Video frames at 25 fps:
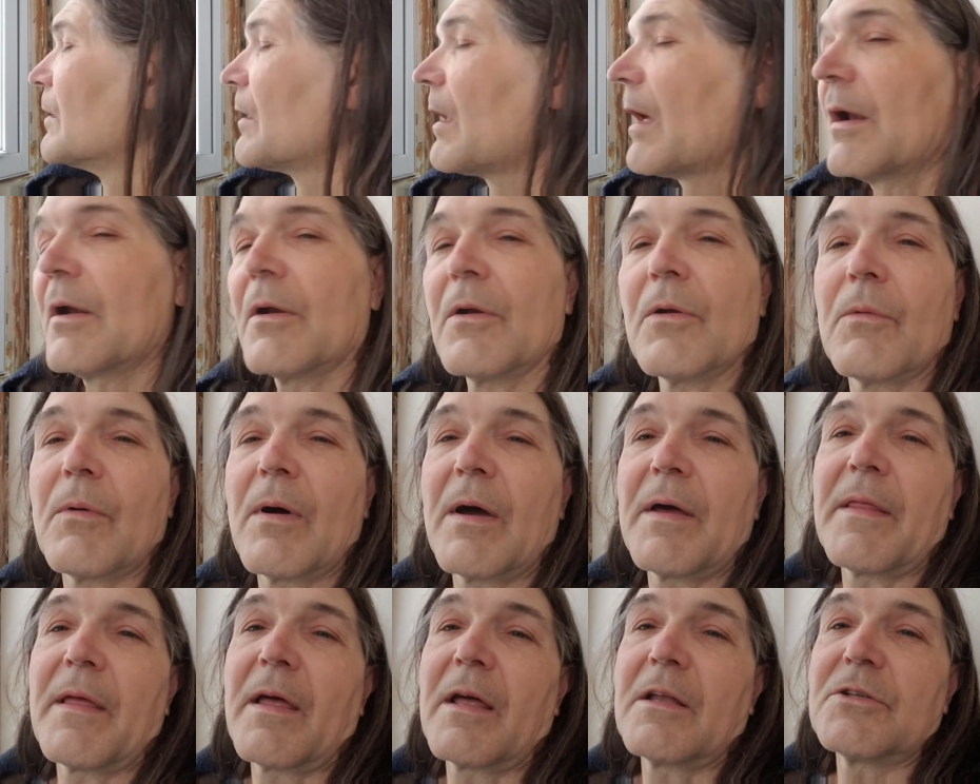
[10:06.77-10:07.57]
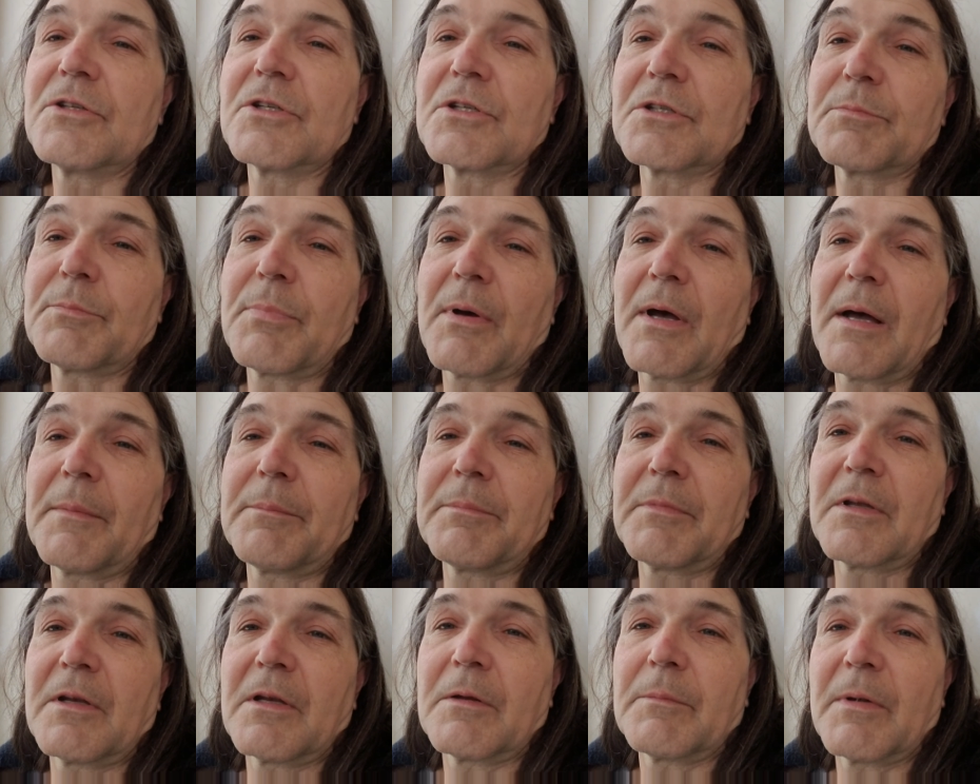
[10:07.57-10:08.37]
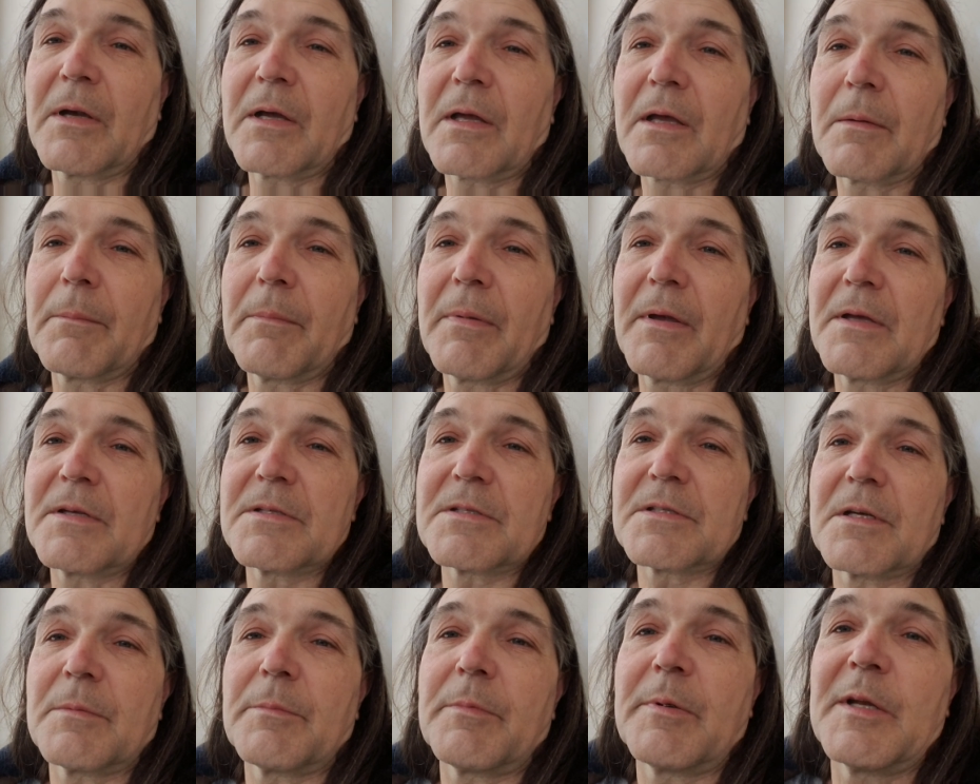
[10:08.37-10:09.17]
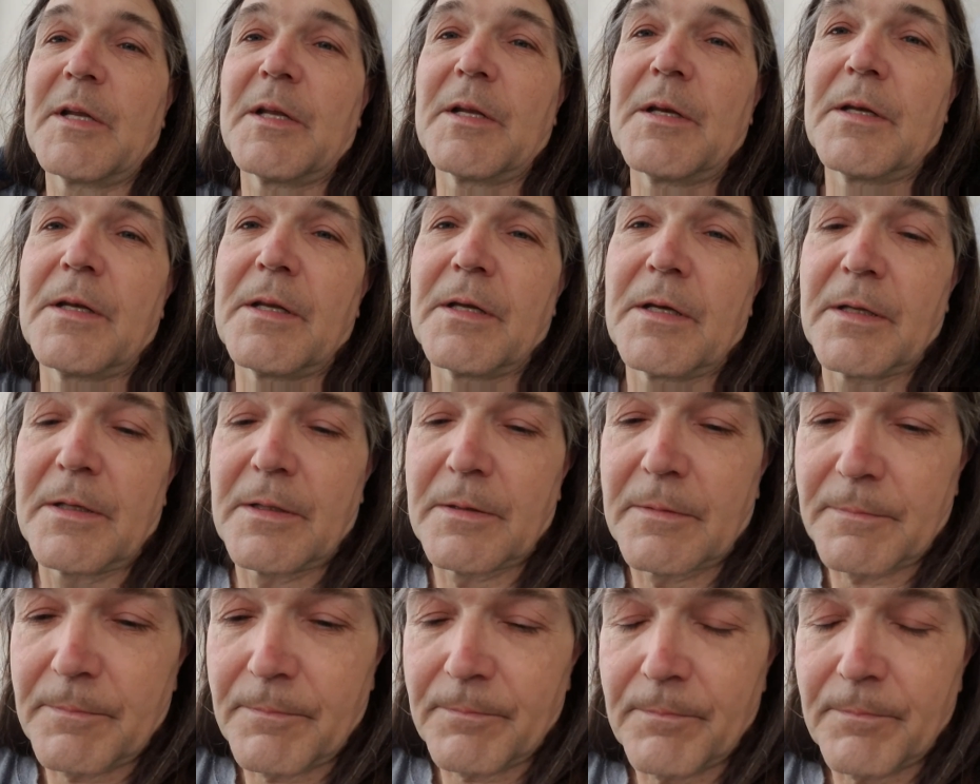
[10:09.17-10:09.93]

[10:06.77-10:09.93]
I don't know why that just popped into my cabeza, but it did.